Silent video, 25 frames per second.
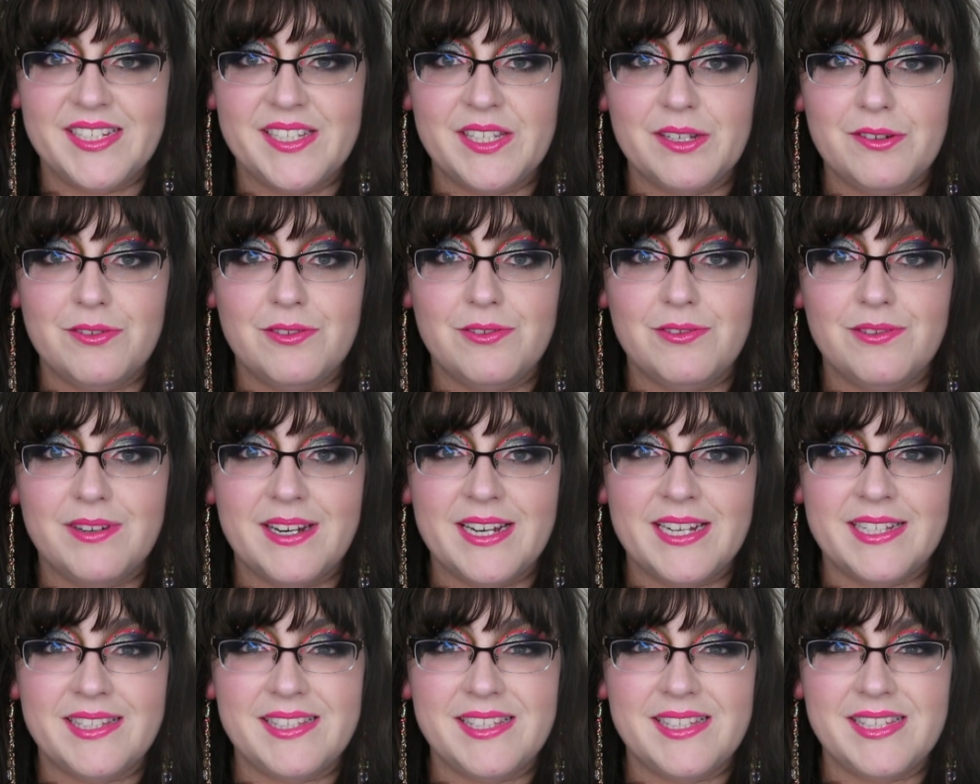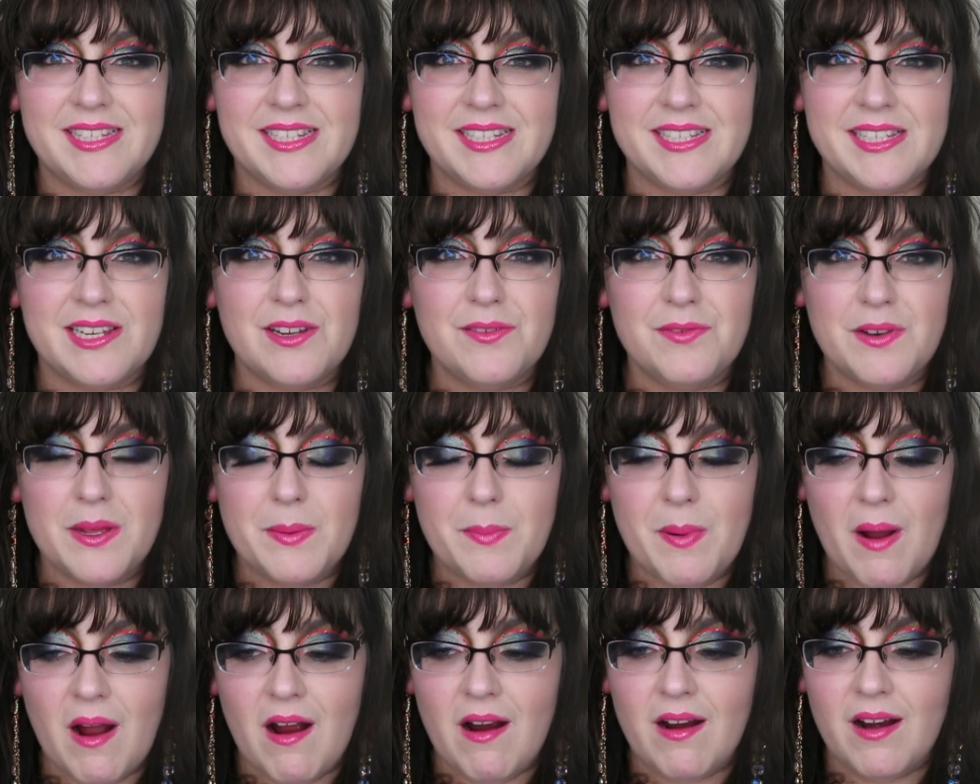So it's this
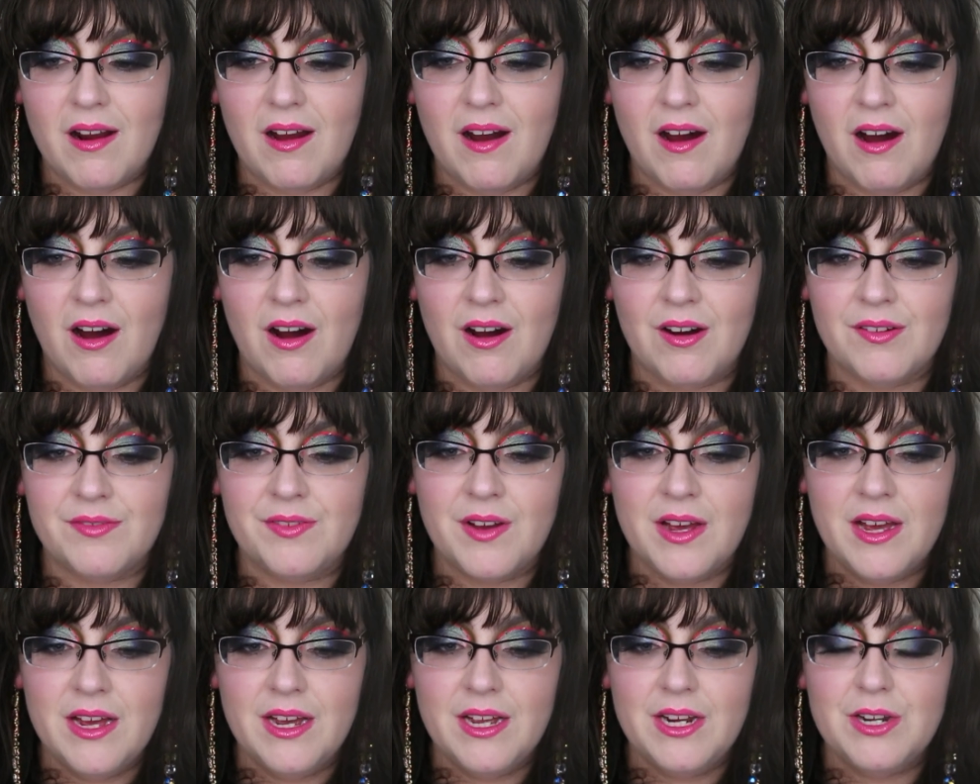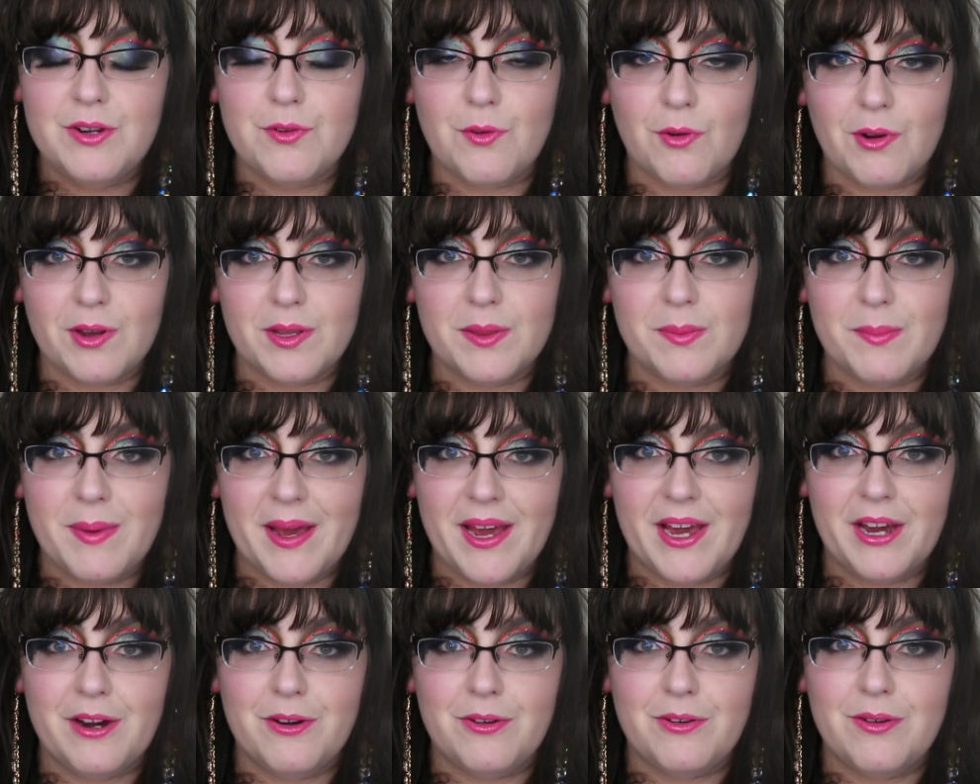lovely part of North
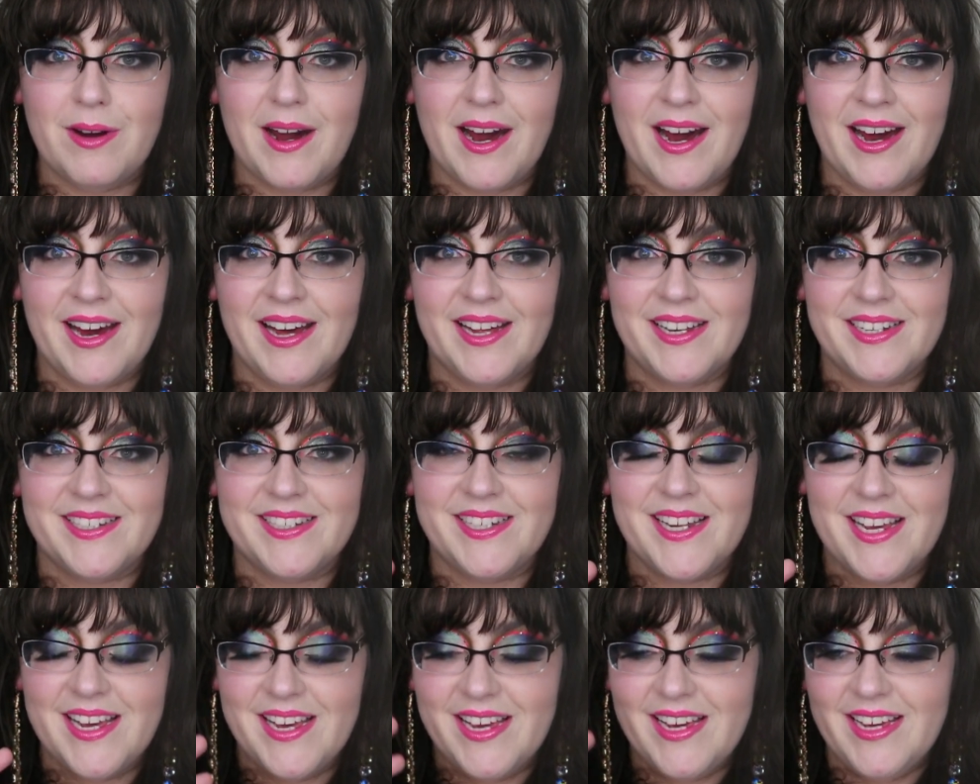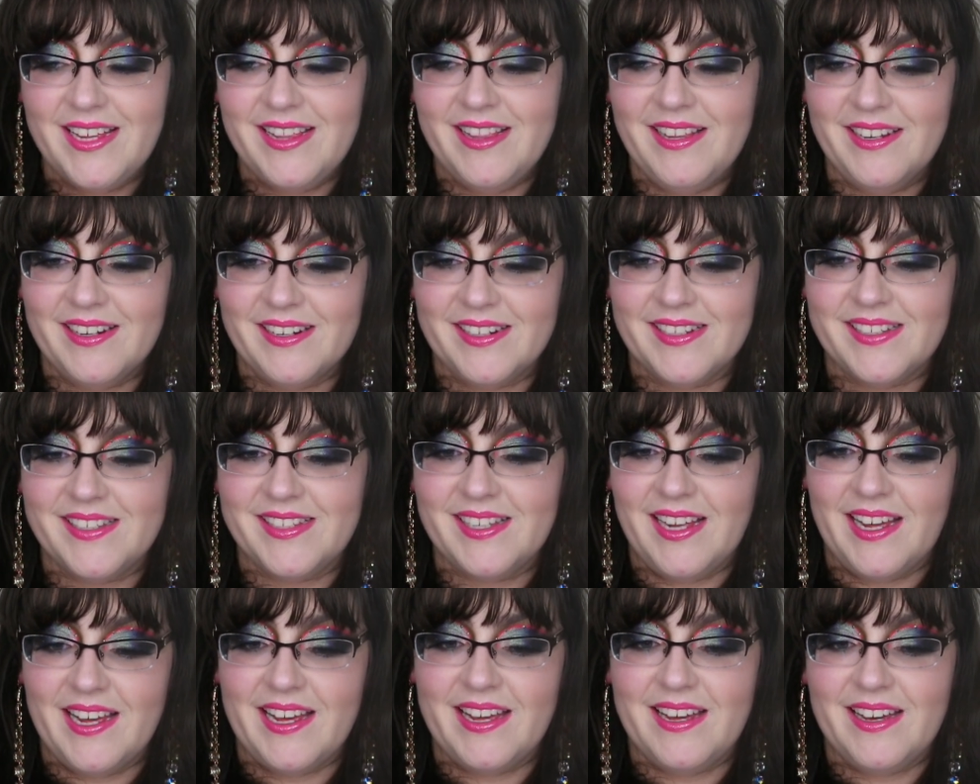Mayo, and there's
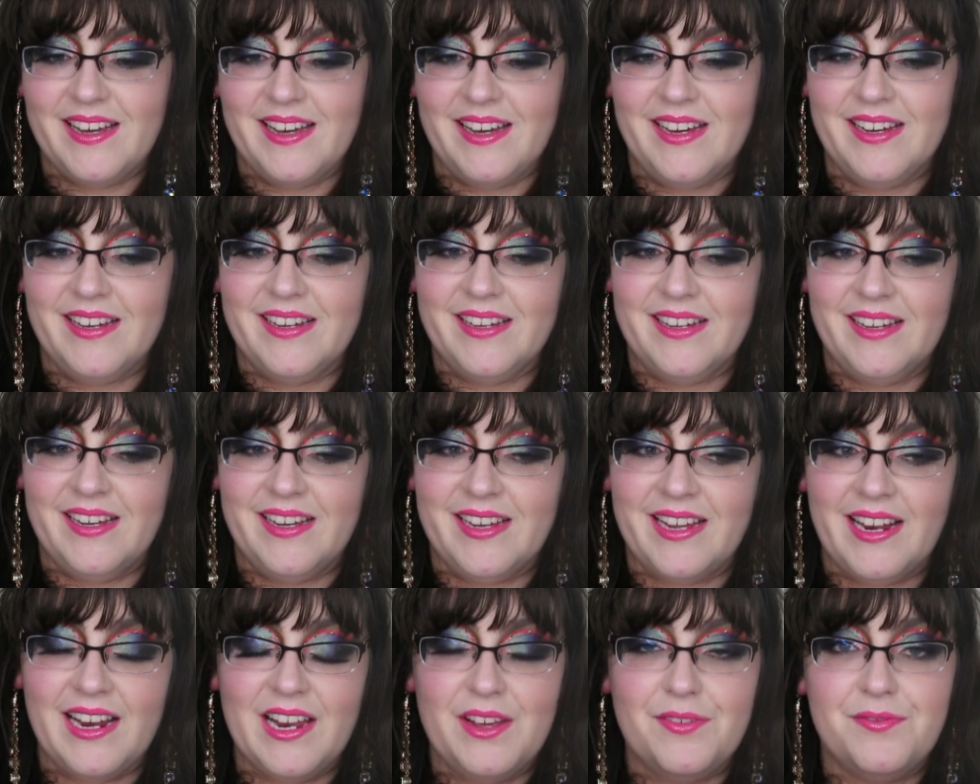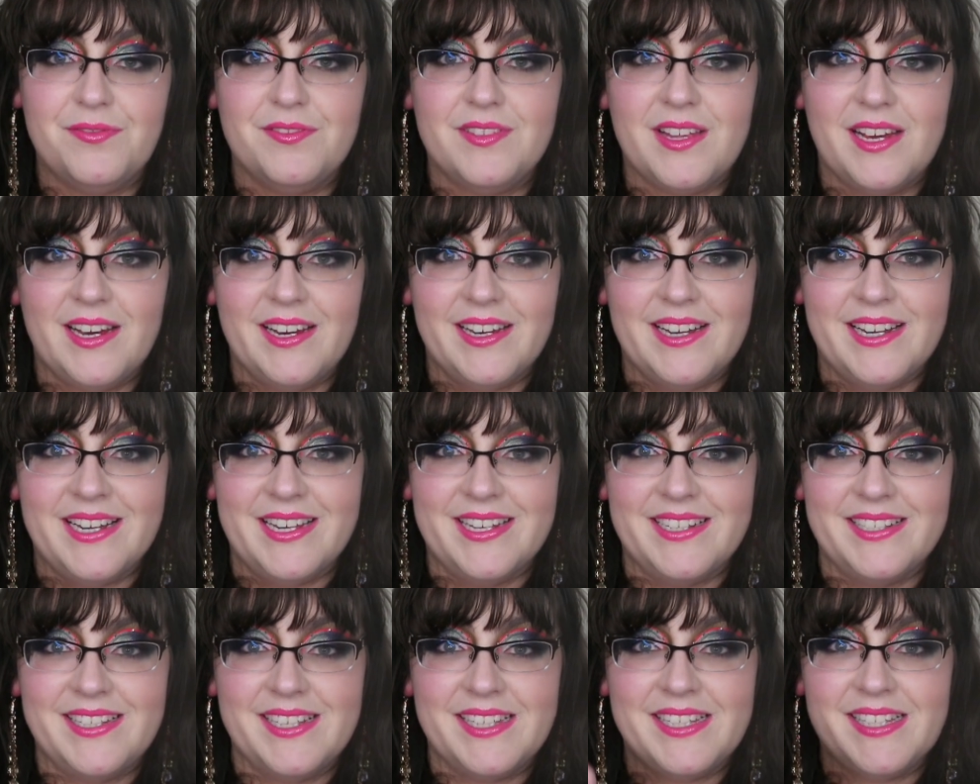like a cliff that
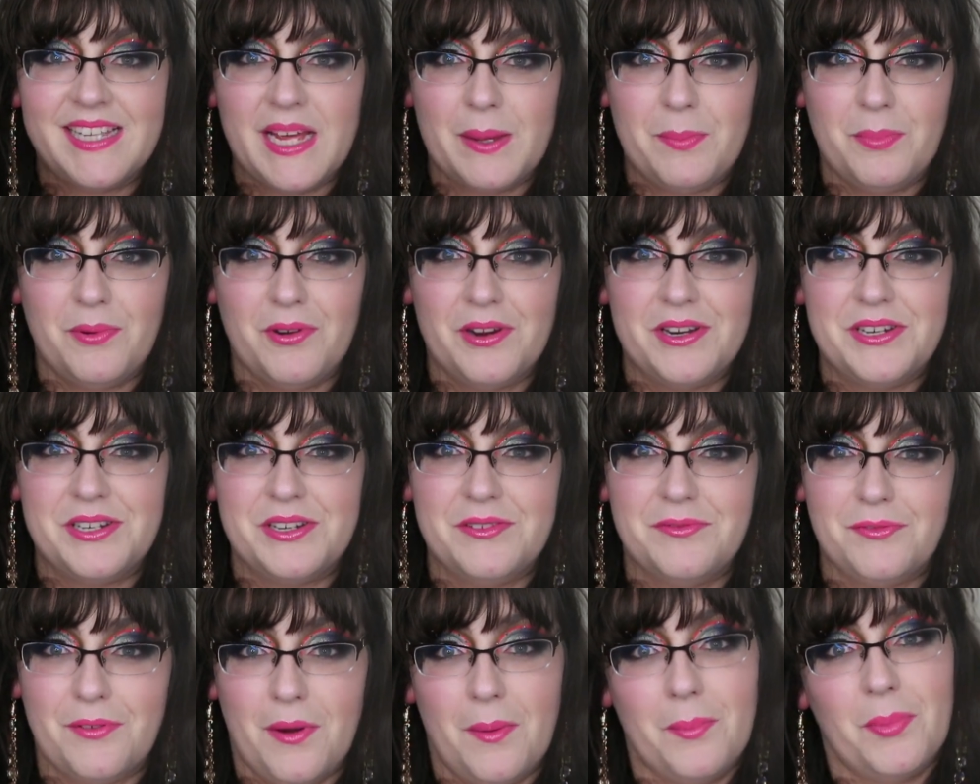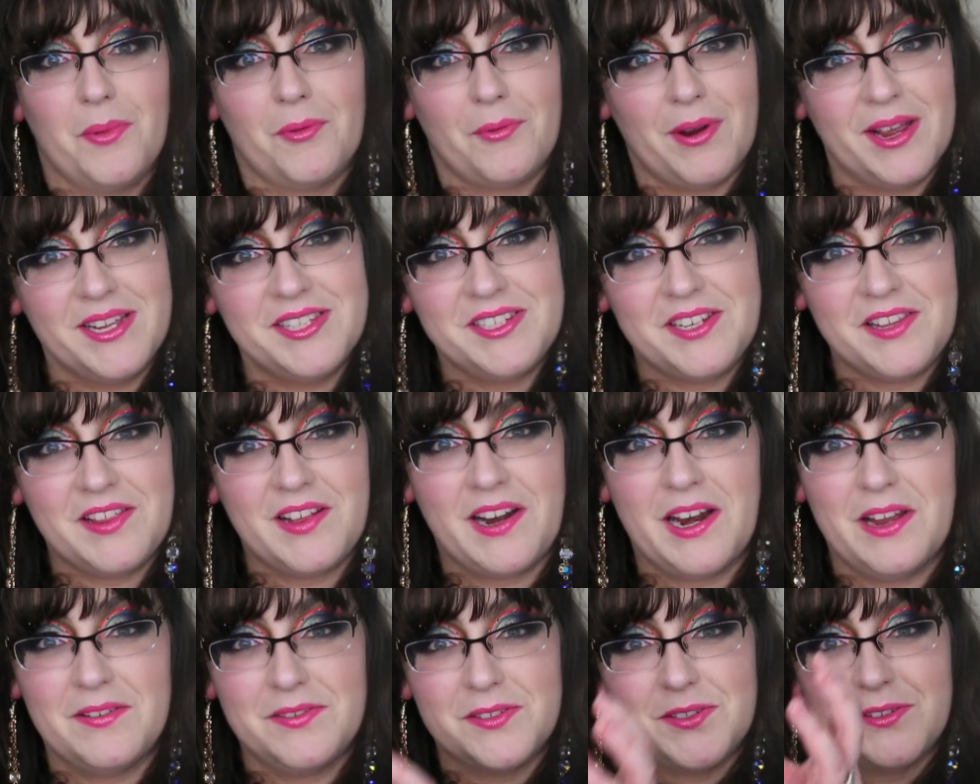is separated from the rest of the cliff.